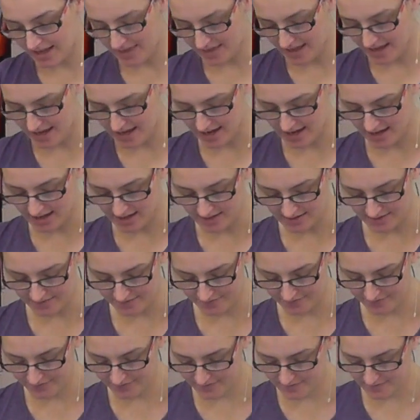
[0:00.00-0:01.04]
then,
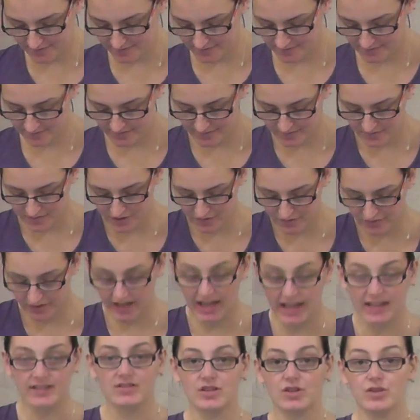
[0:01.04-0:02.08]
don't
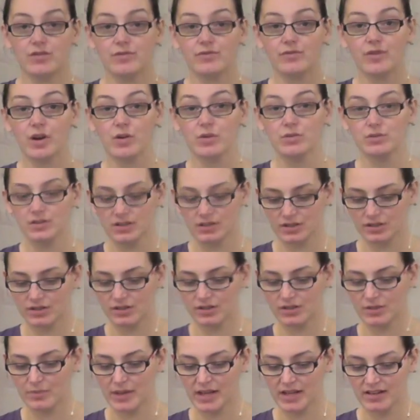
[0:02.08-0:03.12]
forget, so you fold
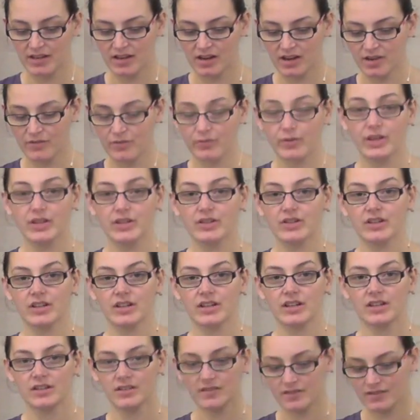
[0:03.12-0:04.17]
the bit in half where you're
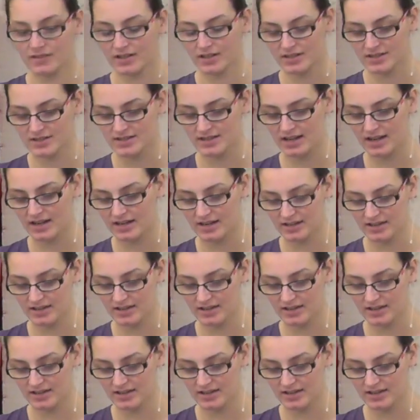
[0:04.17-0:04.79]
going to cut it.